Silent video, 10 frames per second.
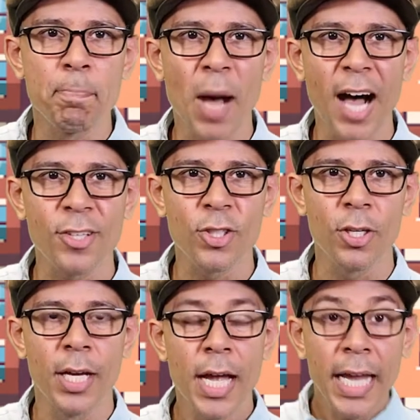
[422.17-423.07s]

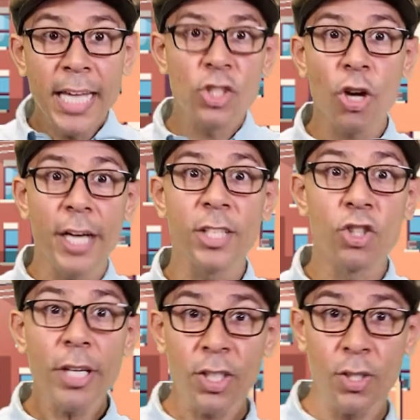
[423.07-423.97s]
Imposter. He's trying to
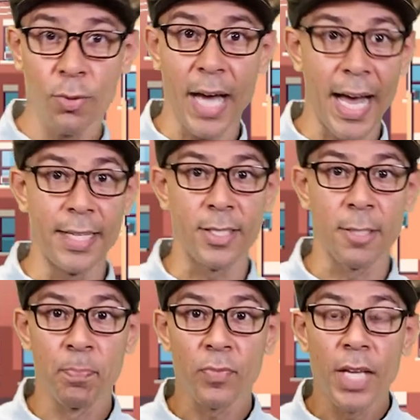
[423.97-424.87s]
trick you guys.
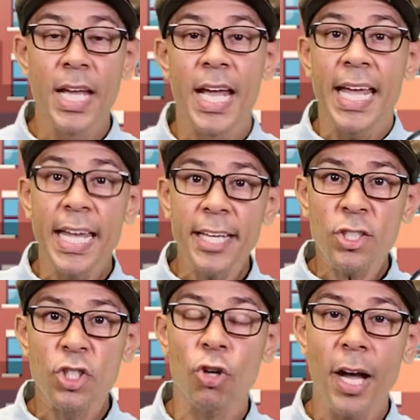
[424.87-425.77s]

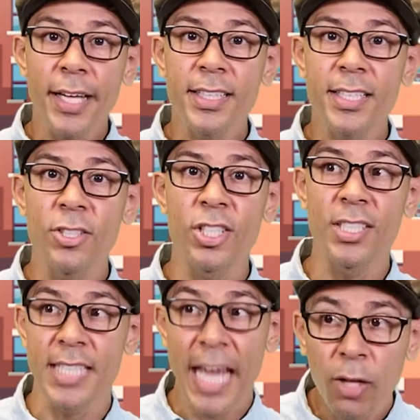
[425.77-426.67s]
He's trying
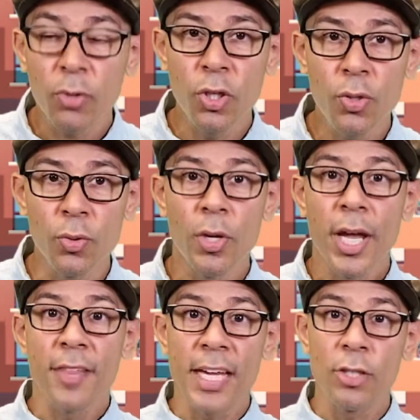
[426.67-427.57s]
to tell you
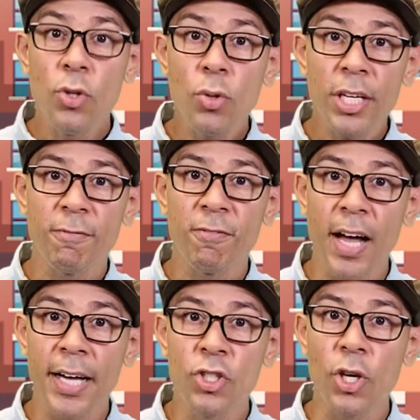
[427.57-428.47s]
that you can
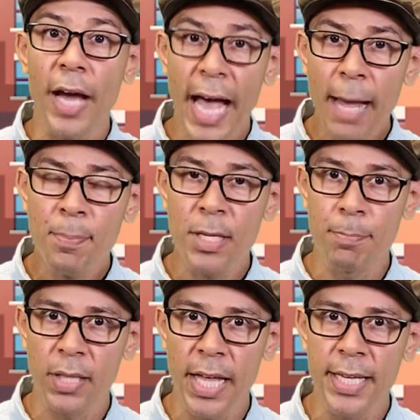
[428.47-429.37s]
find your happy
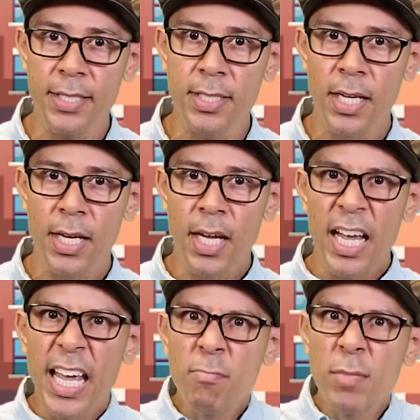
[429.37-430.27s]
place
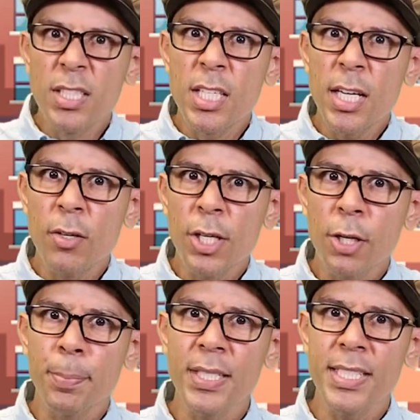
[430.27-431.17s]
in
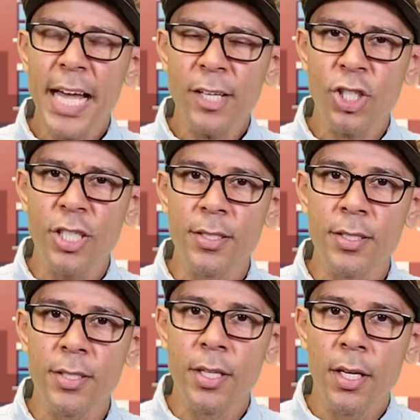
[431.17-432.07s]
material
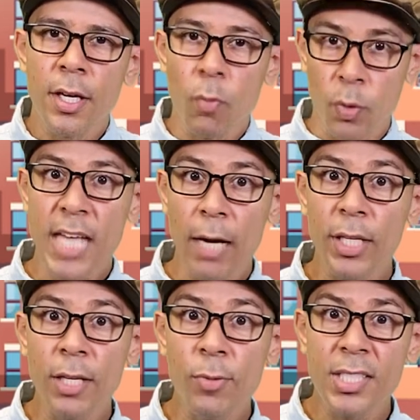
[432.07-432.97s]
possessions. Was that
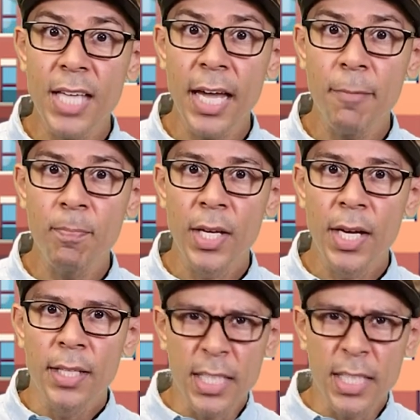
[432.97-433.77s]
what he was saying?